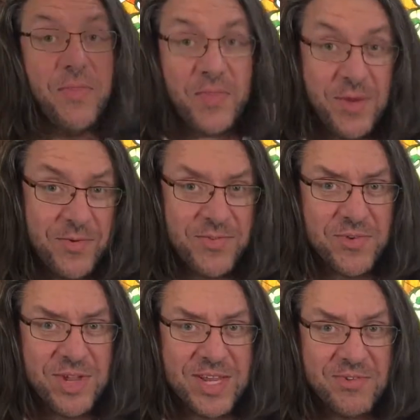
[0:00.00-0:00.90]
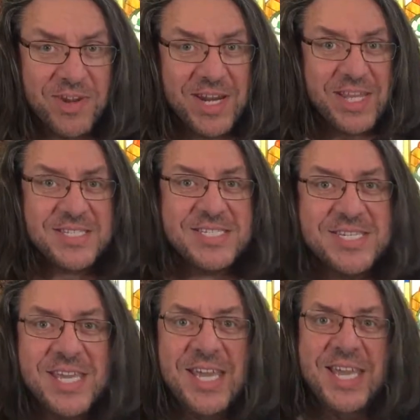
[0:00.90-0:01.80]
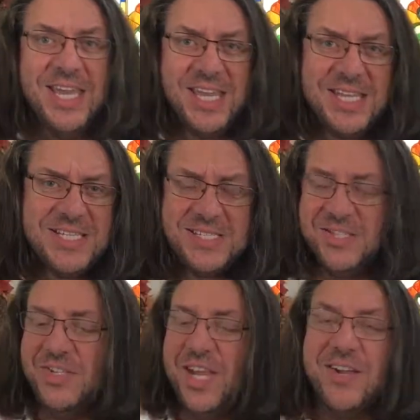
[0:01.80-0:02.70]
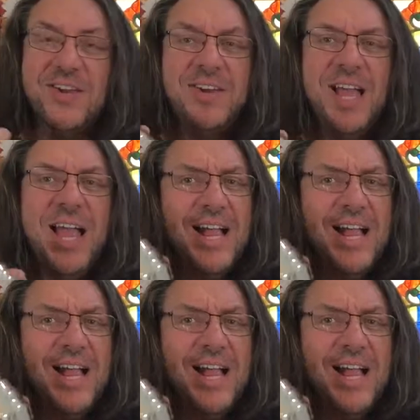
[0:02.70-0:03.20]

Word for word: Those three ingredients into the shaker,